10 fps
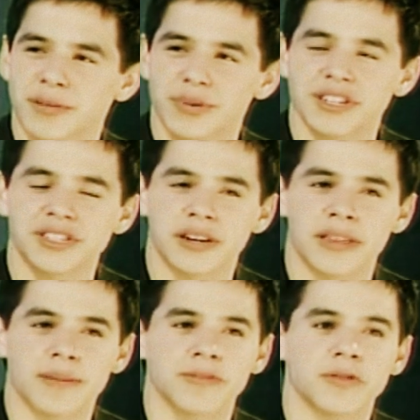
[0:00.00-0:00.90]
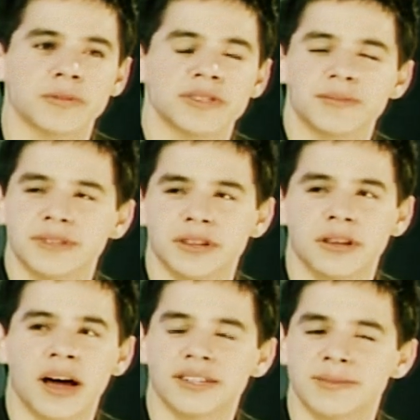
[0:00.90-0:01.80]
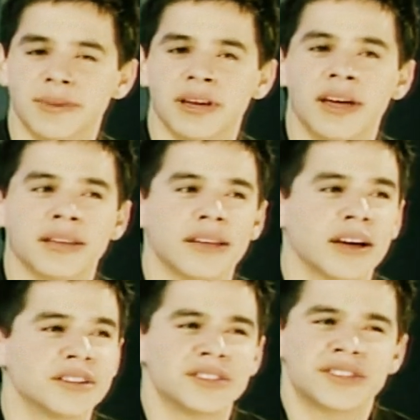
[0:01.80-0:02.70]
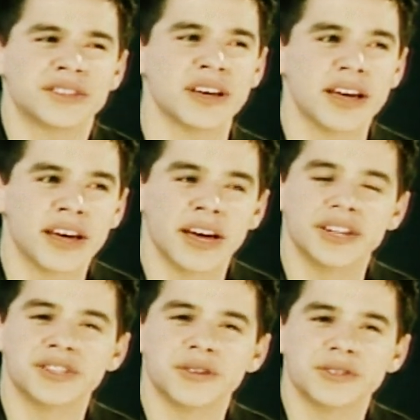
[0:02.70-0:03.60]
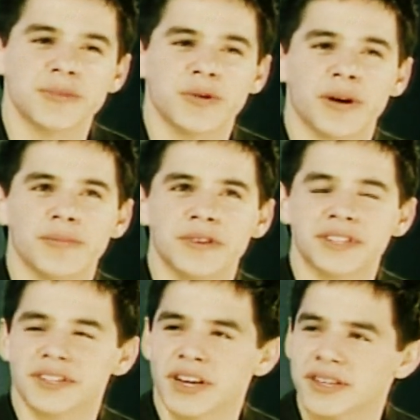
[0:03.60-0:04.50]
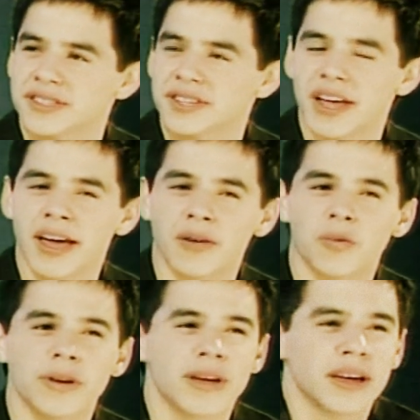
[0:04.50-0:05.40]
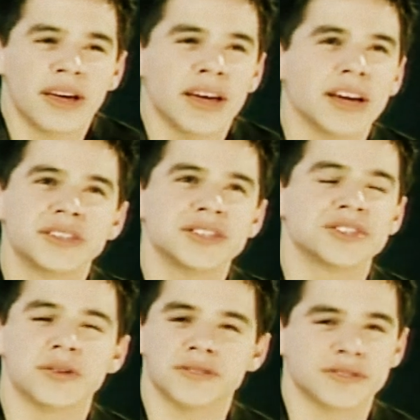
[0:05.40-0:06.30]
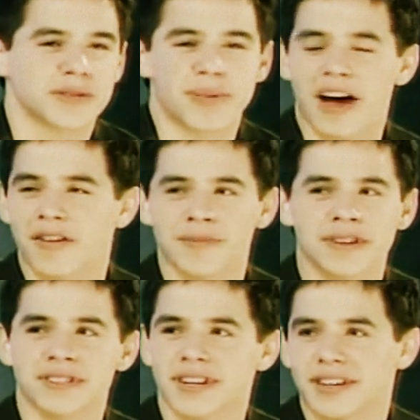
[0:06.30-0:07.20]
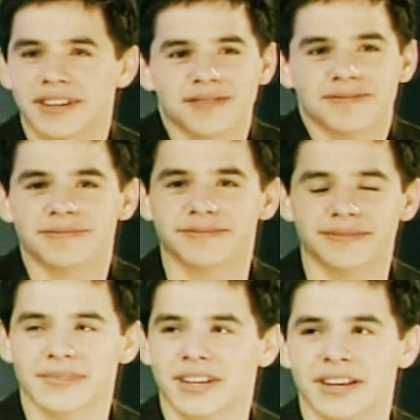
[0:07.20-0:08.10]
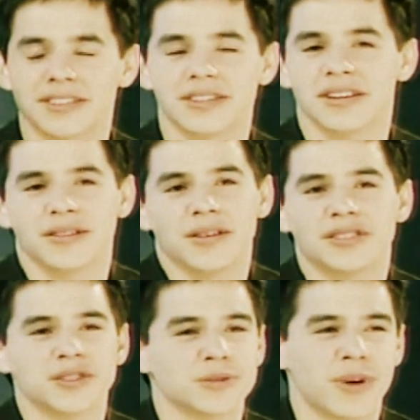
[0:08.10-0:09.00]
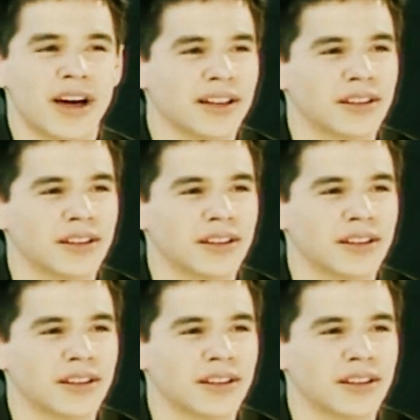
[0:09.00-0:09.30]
they appreciated that performance means a lot to me. And it showed to me what music does, and just shows the power of music. It shows why